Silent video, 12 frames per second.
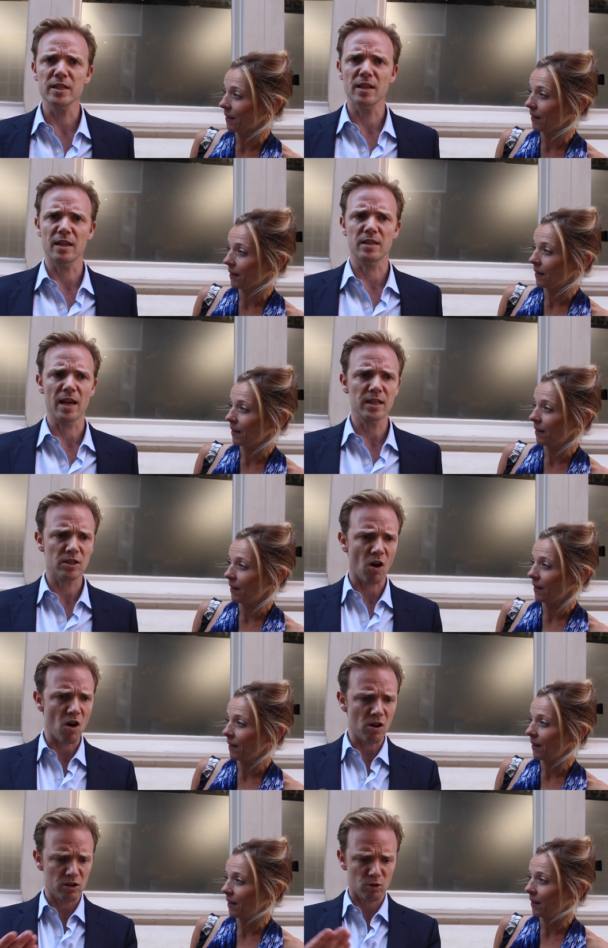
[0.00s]
Speaker 1: internet dates
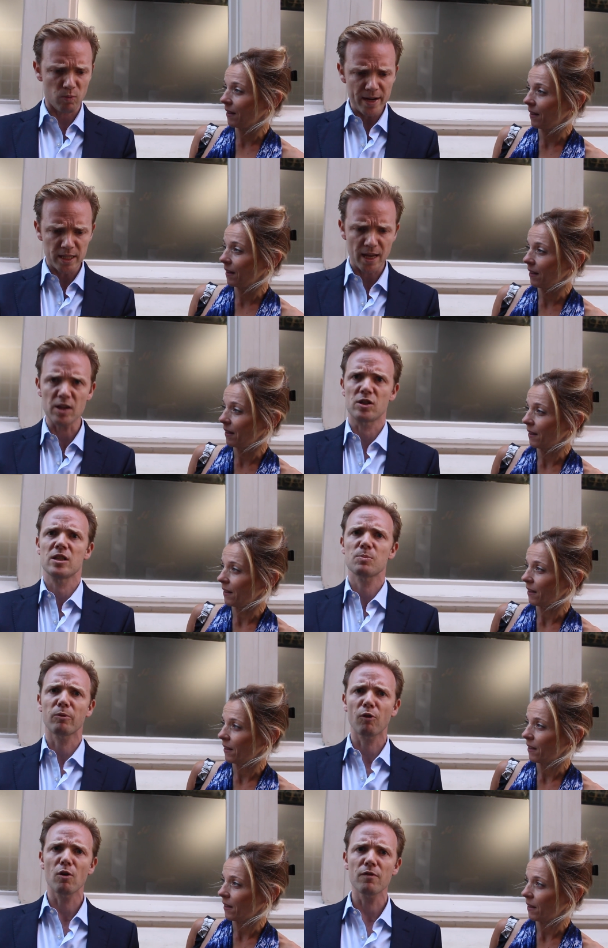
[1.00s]
are three sessions
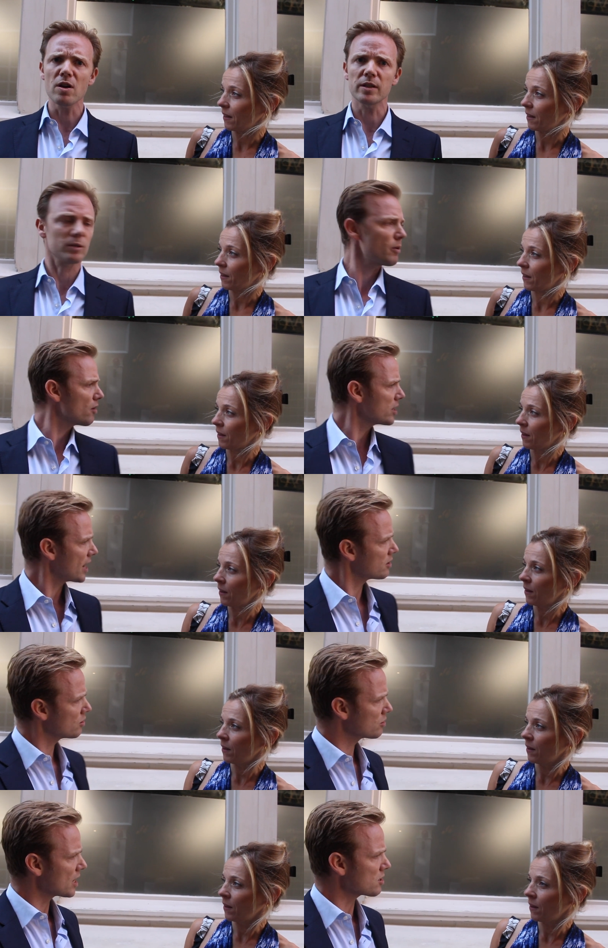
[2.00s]
before a verdict. We've only had
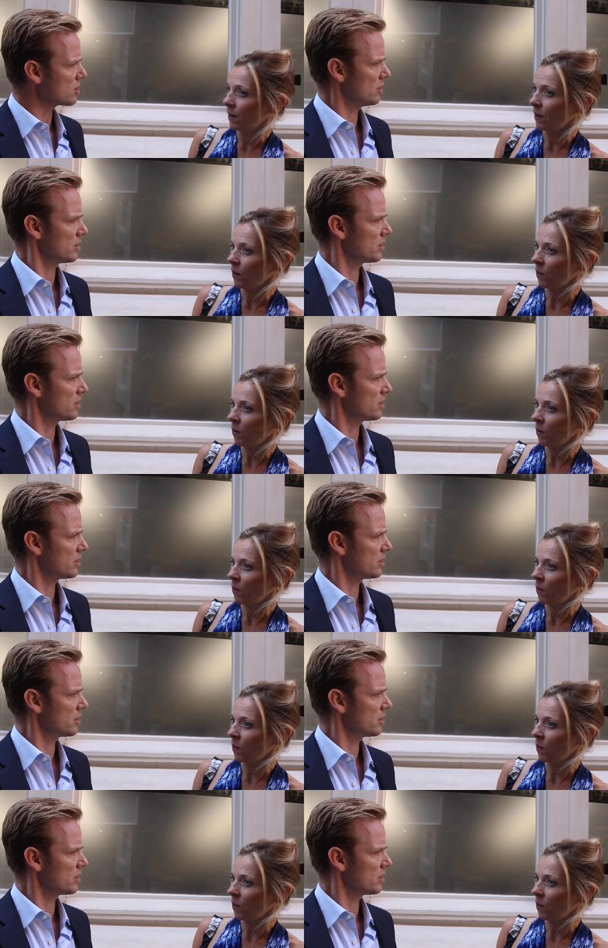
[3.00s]
two sessions.